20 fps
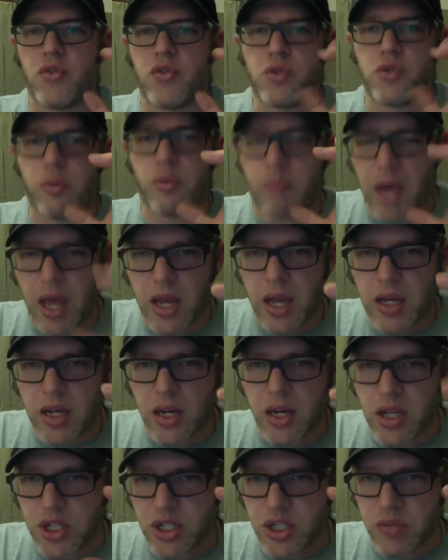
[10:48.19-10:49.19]
you depend
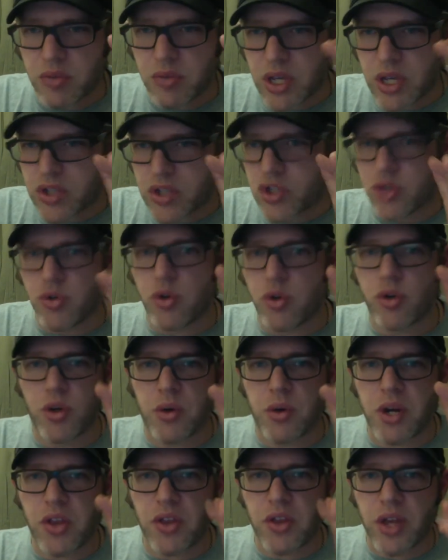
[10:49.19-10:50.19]
on a GPS and you don't
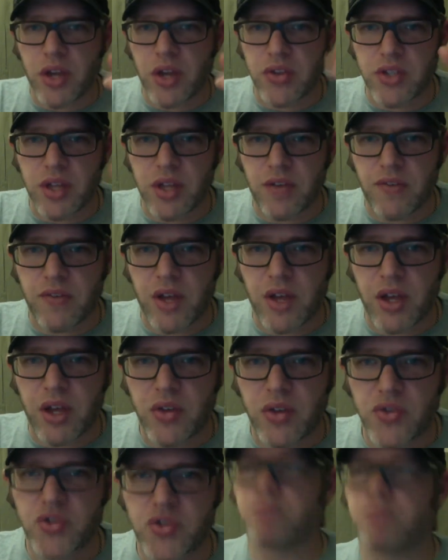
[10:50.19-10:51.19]
know anything else and that
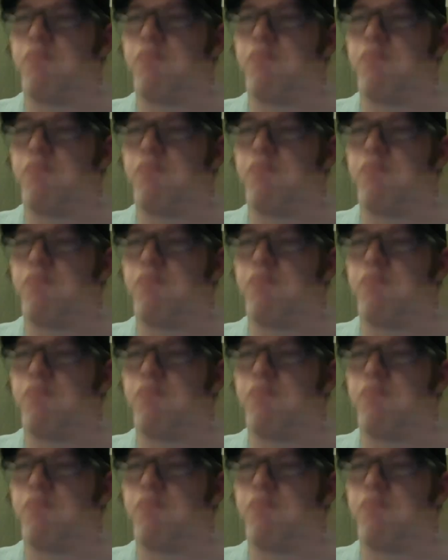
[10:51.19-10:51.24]
fails,